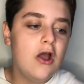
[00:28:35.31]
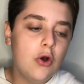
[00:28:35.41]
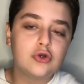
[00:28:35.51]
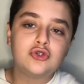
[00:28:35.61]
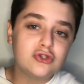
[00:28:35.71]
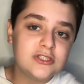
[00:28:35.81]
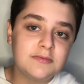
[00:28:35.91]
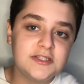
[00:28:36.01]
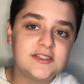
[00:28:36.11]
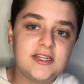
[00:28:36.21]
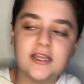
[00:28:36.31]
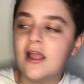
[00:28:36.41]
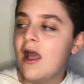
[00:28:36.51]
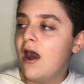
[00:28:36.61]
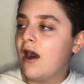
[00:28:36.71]
or too simplistic
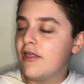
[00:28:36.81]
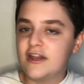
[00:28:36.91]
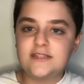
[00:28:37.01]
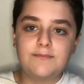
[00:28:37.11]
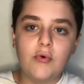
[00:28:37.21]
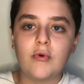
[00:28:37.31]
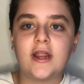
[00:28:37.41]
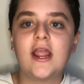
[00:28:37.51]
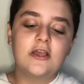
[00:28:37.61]
uh, that it's boring.